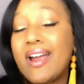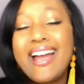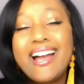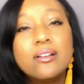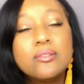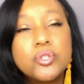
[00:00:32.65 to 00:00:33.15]

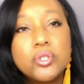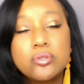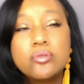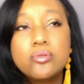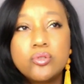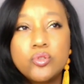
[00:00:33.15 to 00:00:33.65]
how
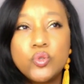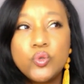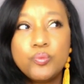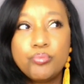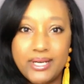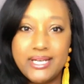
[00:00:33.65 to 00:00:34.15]

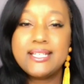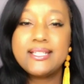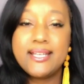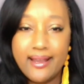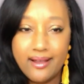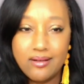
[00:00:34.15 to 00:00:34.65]
to break
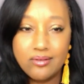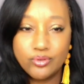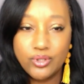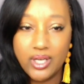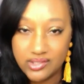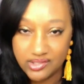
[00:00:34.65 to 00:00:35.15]

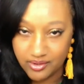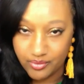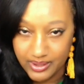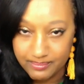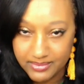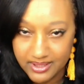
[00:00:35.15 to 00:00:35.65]
down a
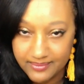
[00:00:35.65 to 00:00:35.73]
script,